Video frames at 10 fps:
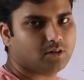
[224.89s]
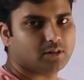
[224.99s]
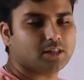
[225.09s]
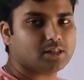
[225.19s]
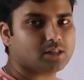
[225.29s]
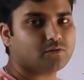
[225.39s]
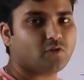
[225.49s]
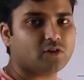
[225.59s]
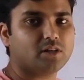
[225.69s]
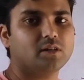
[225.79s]
This is
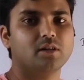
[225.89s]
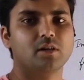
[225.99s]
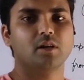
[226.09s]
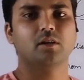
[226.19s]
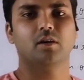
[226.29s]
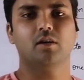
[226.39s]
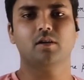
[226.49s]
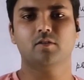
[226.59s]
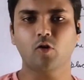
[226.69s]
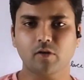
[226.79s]
for a
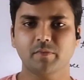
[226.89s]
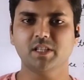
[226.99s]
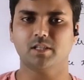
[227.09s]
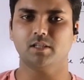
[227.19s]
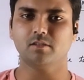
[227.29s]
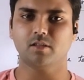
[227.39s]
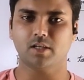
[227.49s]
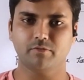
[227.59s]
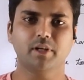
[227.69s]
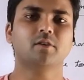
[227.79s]
normal sense that
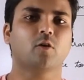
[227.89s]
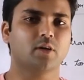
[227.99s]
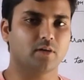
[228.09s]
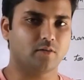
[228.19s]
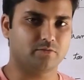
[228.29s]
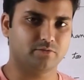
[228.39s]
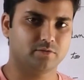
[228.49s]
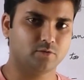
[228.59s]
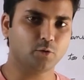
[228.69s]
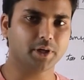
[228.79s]
we are talking of.
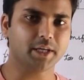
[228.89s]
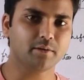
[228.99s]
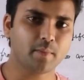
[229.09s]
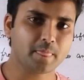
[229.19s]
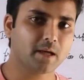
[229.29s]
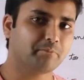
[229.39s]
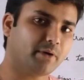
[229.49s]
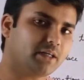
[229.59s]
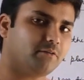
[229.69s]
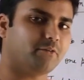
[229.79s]
Okay,
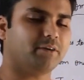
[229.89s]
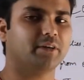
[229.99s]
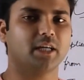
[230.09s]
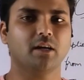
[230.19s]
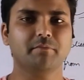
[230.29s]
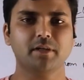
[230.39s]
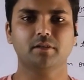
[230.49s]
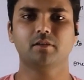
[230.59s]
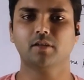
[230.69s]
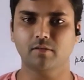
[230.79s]
but when we come
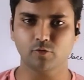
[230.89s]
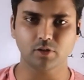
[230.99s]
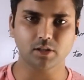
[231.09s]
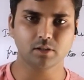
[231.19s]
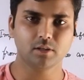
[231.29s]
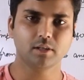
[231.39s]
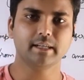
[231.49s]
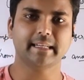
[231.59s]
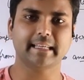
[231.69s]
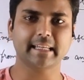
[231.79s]
to the
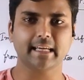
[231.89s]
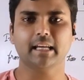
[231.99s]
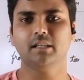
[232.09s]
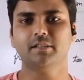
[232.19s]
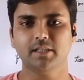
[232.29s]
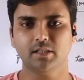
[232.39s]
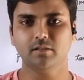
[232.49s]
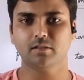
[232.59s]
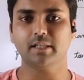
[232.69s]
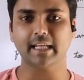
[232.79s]
technicality,
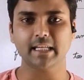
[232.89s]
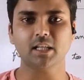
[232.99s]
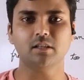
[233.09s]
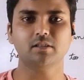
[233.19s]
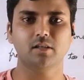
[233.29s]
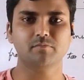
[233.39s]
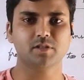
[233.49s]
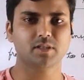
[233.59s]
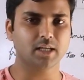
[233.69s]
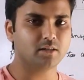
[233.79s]
the technical terms,
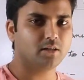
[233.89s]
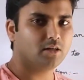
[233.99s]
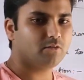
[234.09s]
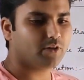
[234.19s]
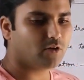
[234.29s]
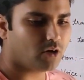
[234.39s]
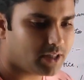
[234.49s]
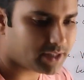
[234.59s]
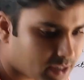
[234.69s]
then we call it